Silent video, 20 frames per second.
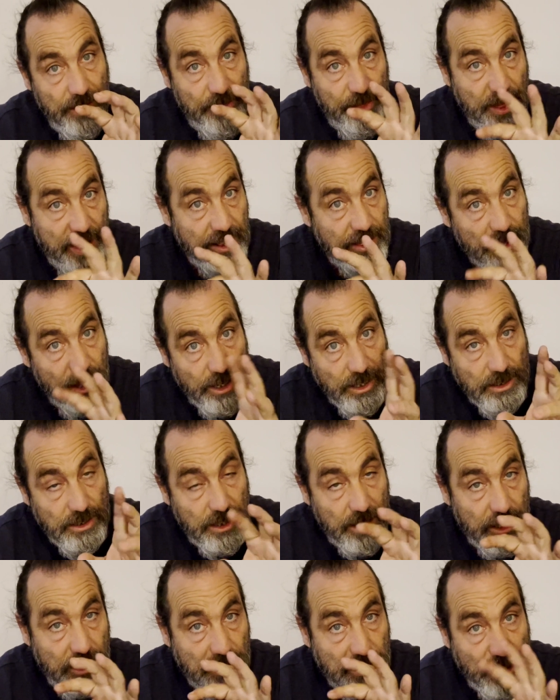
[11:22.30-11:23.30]
thing
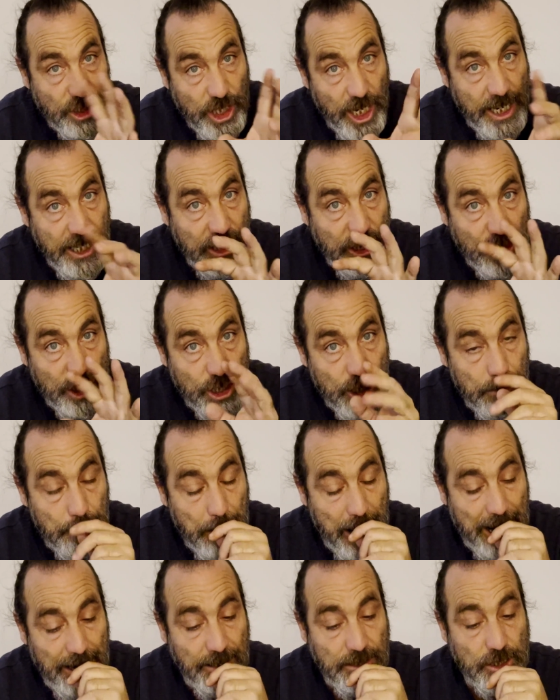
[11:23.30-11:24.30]
that changes the
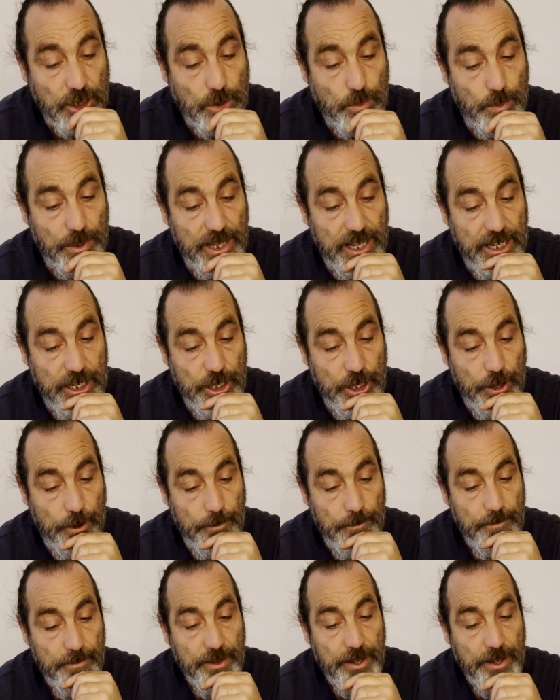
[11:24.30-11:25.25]
balance within you